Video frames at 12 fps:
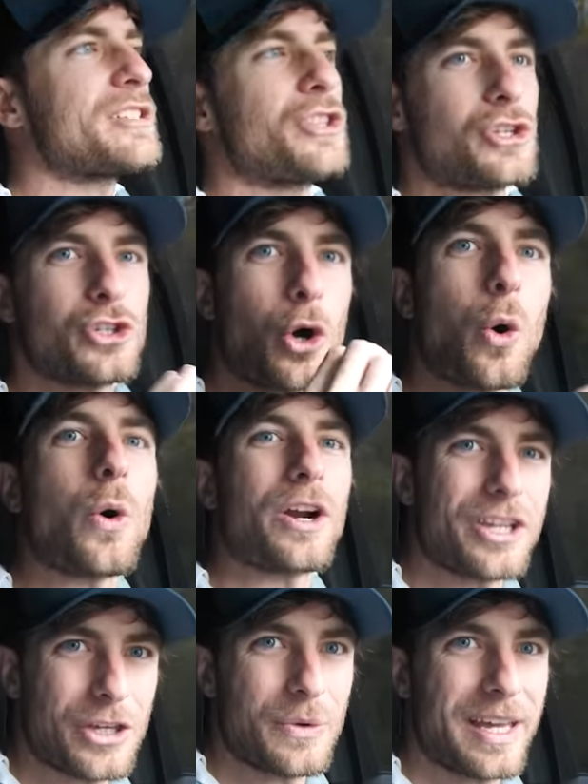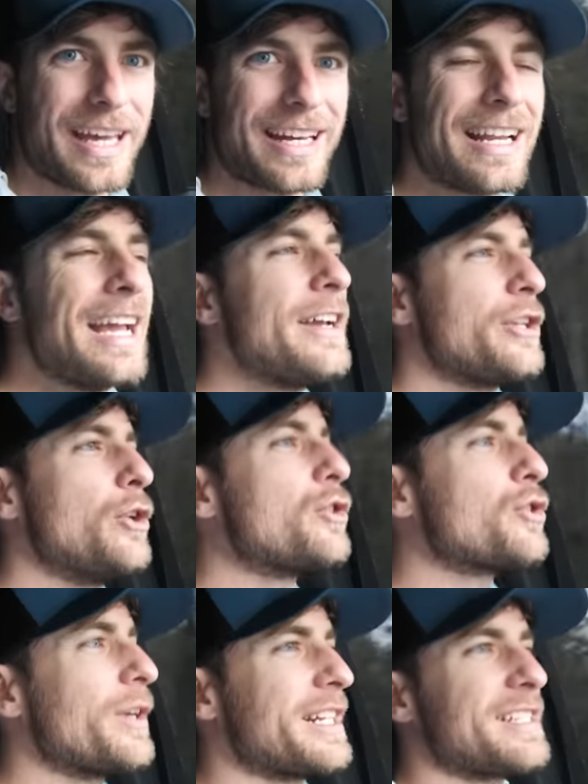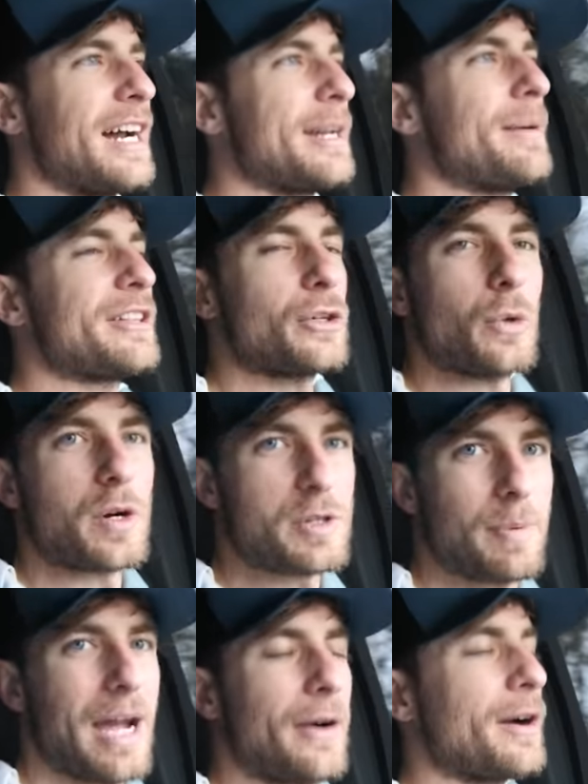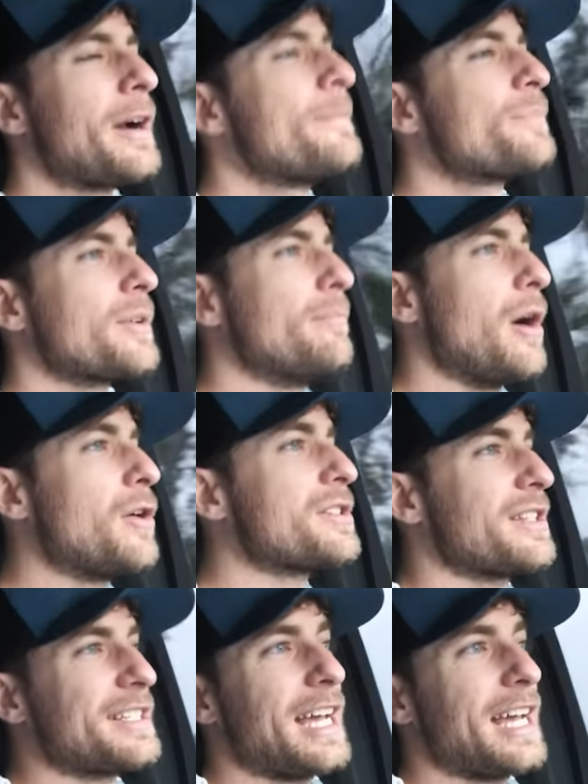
is the torque you get. Usually it's not about the horsepower. Most of the